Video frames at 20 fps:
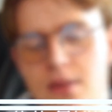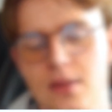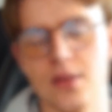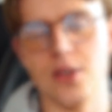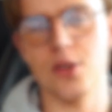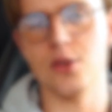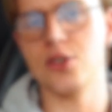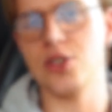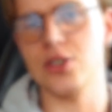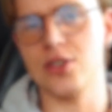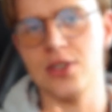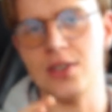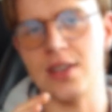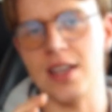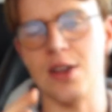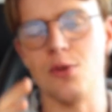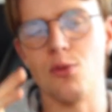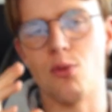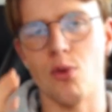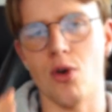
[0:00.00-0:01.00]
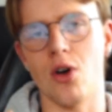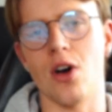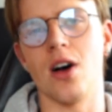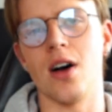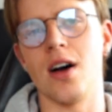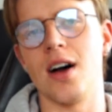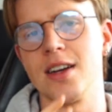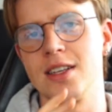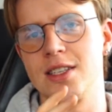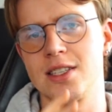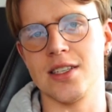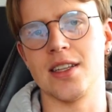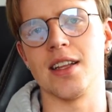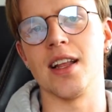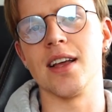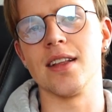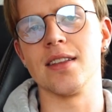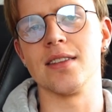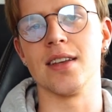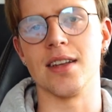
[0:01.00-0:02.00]
you just see raw
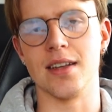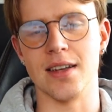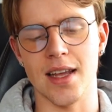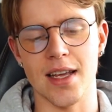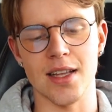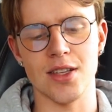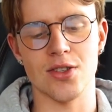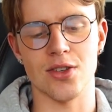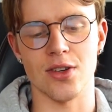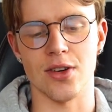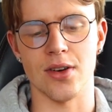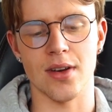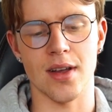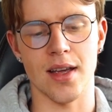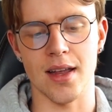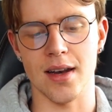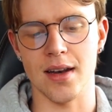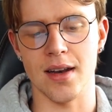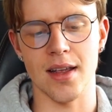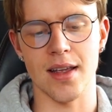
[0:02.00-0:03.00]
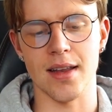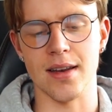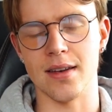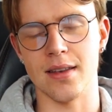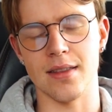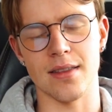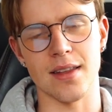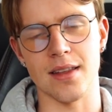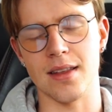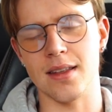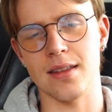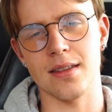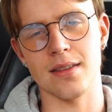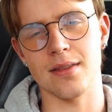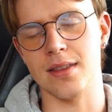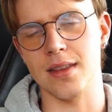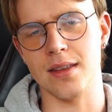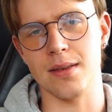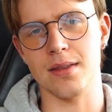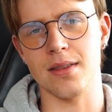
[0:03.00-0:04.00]
Icelandic nature, and
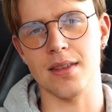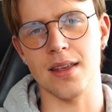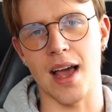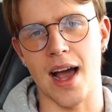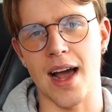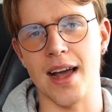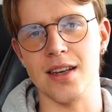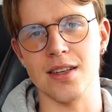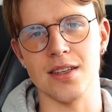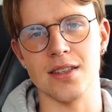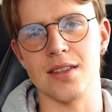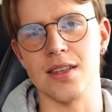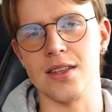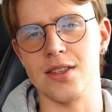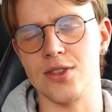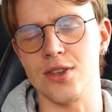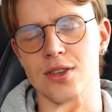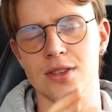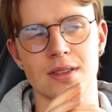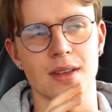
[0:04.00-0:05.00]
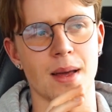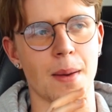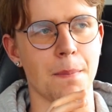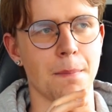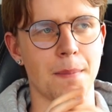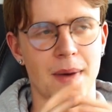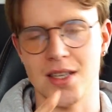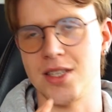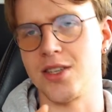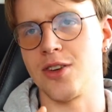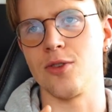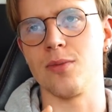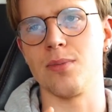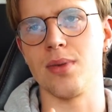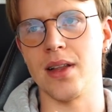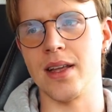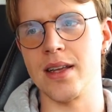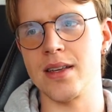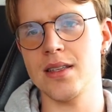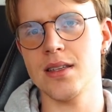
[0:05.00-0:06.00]
the Highlands is just a magical
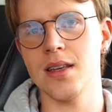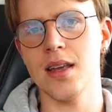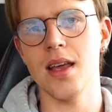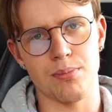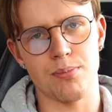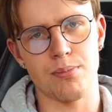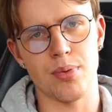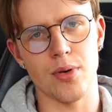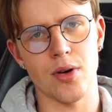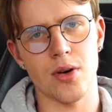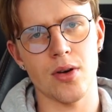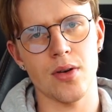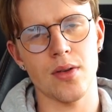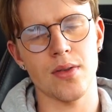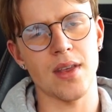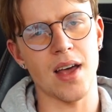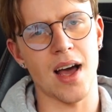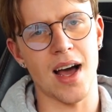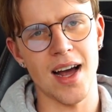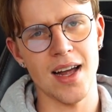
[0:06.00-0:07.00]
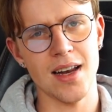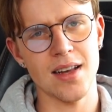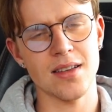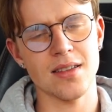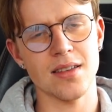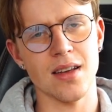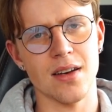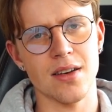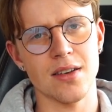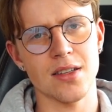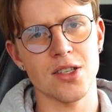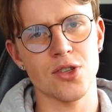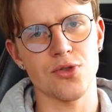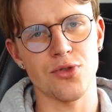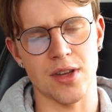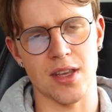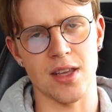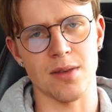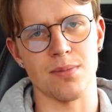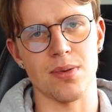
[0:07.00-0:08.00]
place. But the Highlands are a
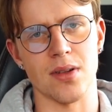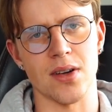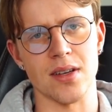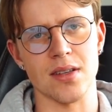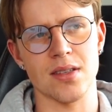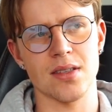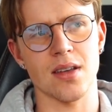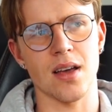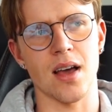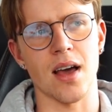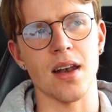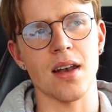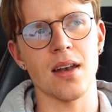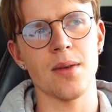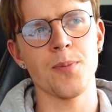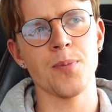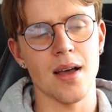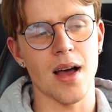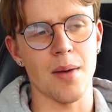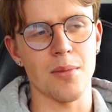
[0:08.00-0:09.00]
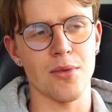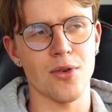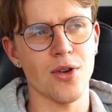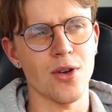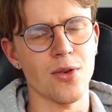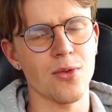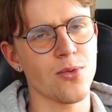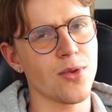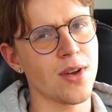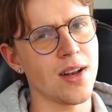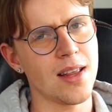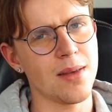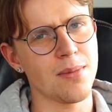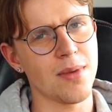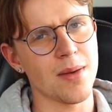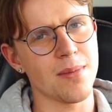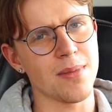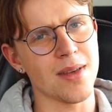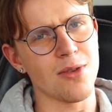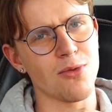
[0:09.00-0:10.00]
tricky place and I'm not really
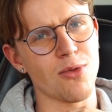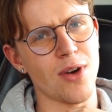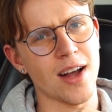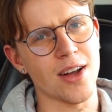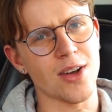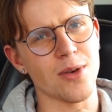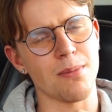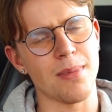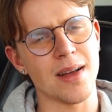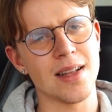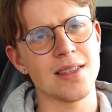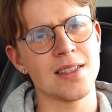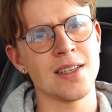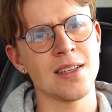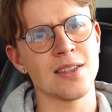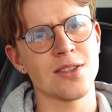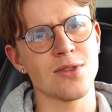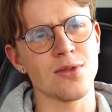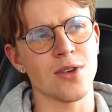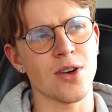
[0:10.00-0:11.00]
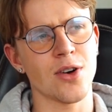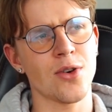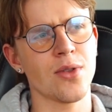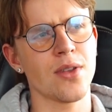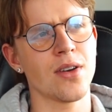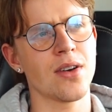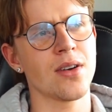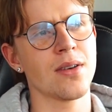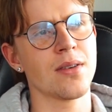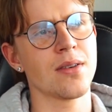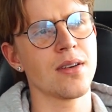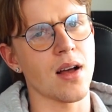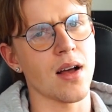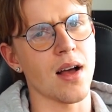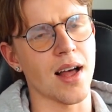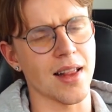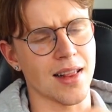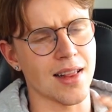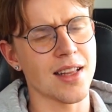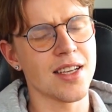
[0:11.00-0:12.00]
maybe recommending to go there,
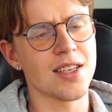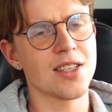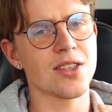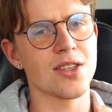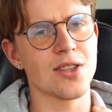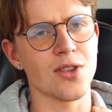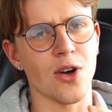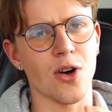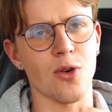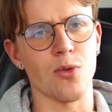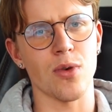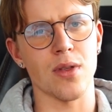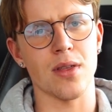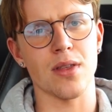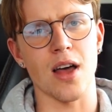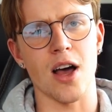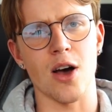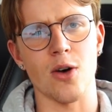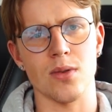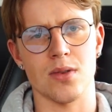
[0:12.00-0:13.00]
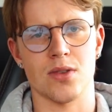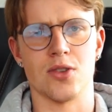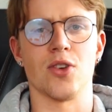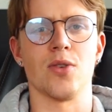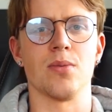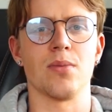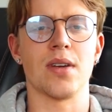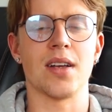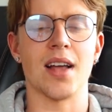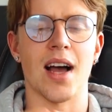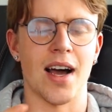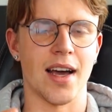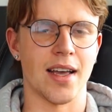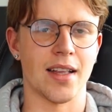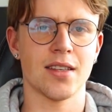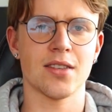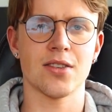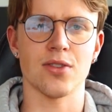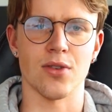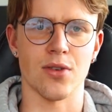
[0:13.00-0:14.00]
at least not without some
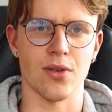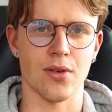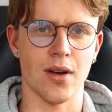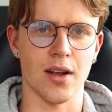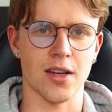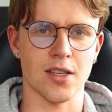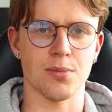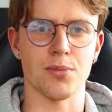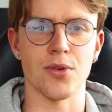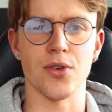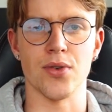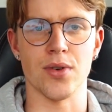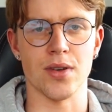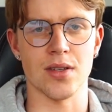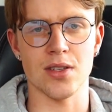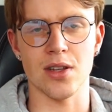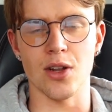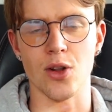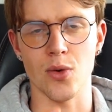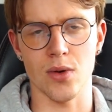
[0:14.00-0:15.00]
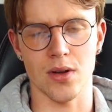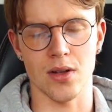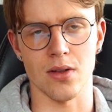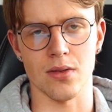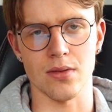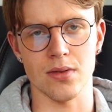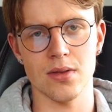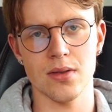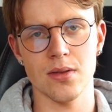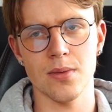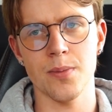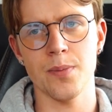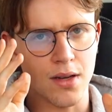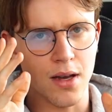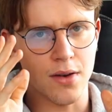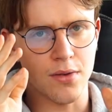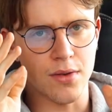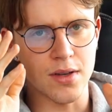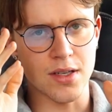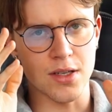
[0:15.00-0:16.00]
guides or experienced locals.
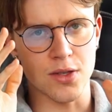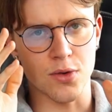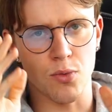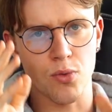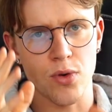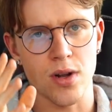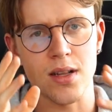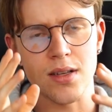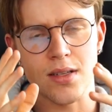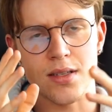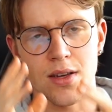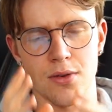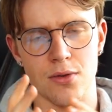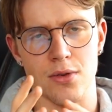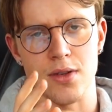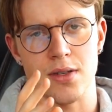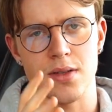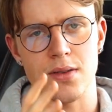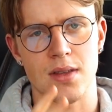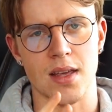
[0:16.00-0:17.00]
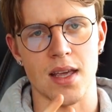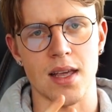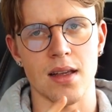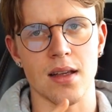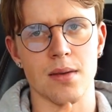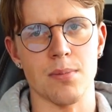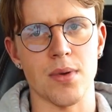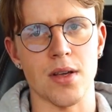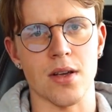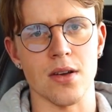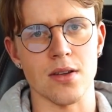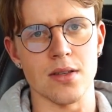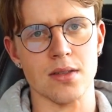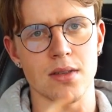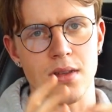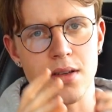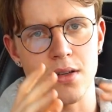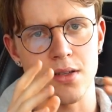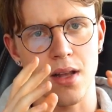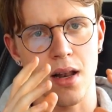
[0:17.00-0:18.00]
This is a really serious thing because
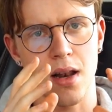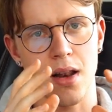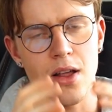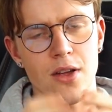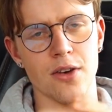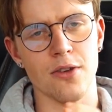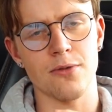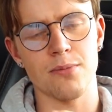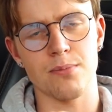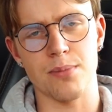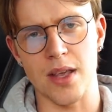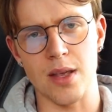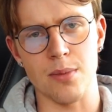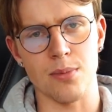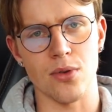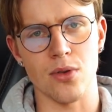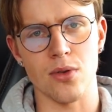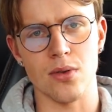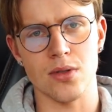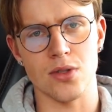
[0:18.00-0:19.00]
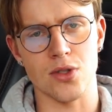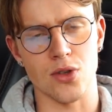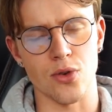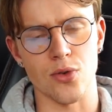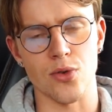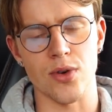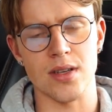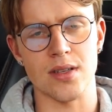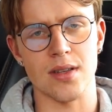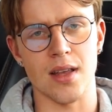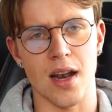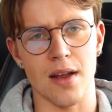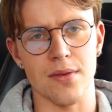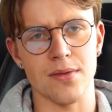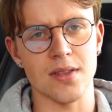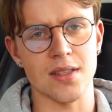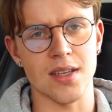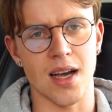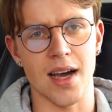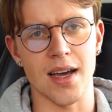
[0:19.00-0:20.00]
there's a lot of people, tourists that
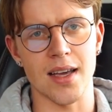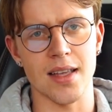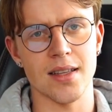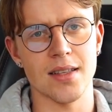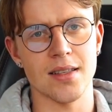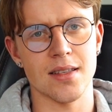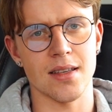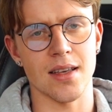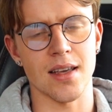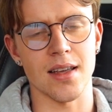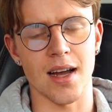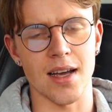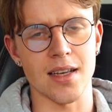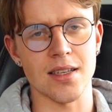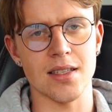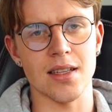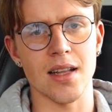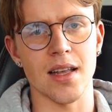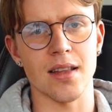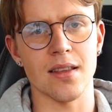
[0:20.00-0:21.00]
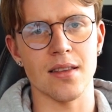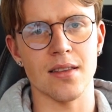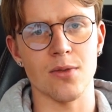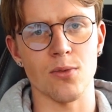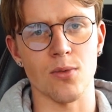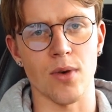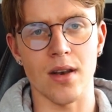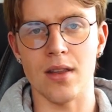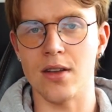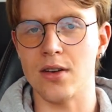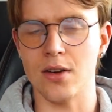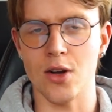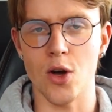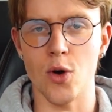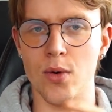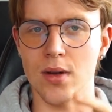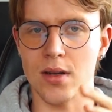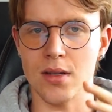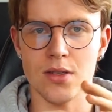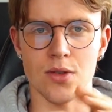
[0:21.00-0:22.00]
have died in Iceland when they're
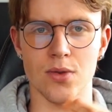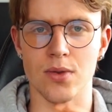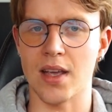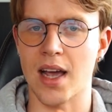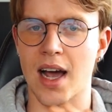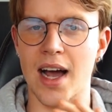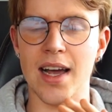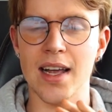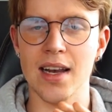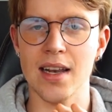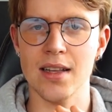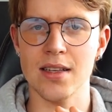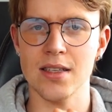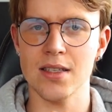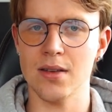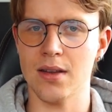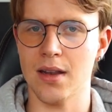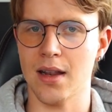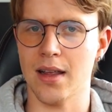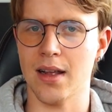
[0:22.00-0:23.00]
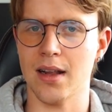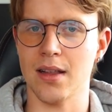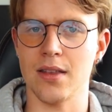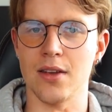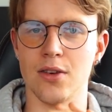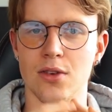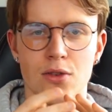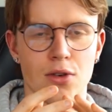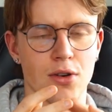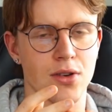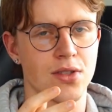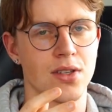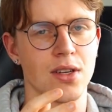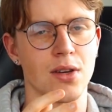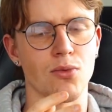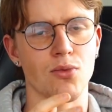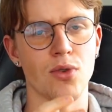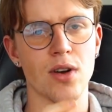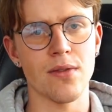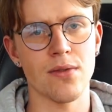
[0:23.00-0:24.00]
going to the Highlands, like they're
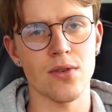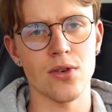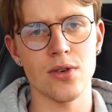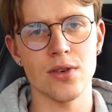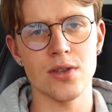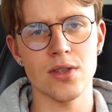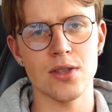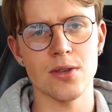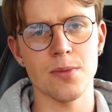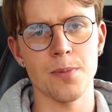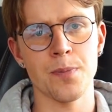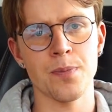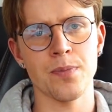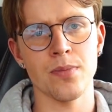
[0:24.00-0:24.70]
crossing rivers